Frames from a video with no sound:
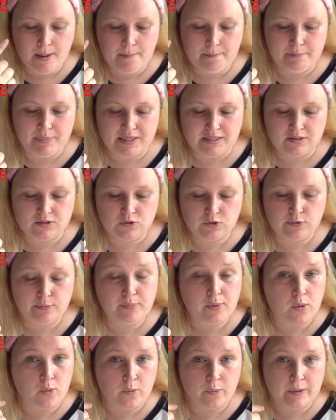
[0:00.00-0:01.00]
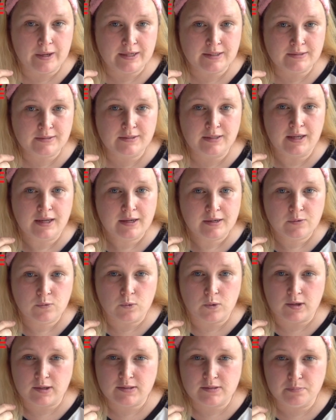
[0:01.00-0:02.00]
Benzyl peroxide
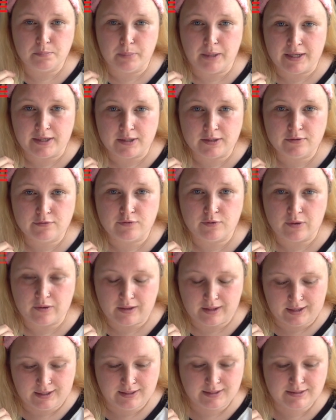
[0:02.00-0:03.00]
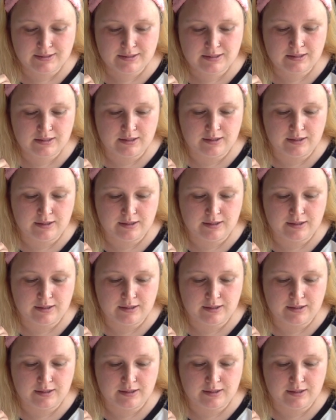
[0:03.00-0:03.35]
works better for that.